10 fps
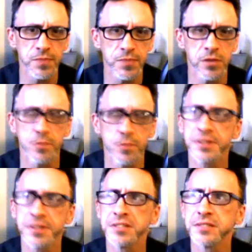
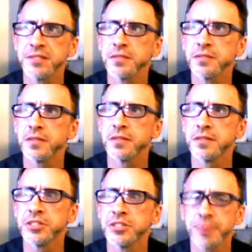because the
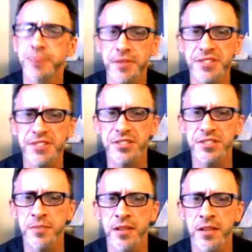experiences of my
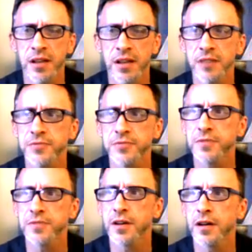life
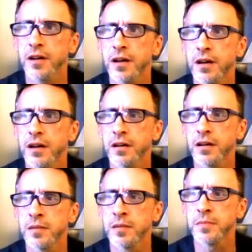
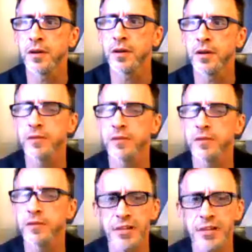are
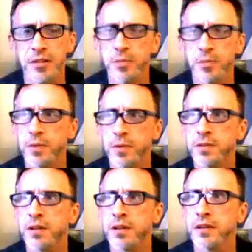fascinating and important
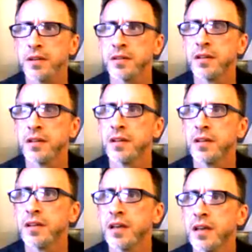
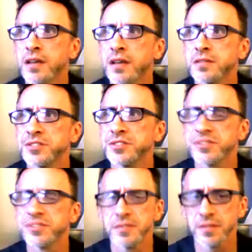and just
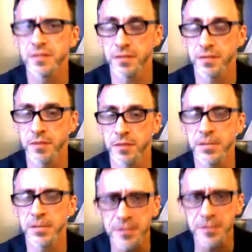amazing
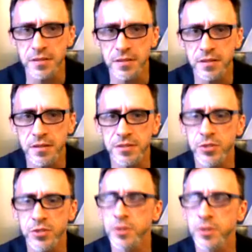in so many
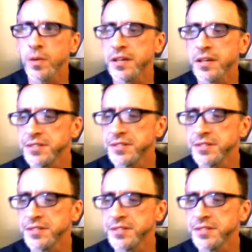ways.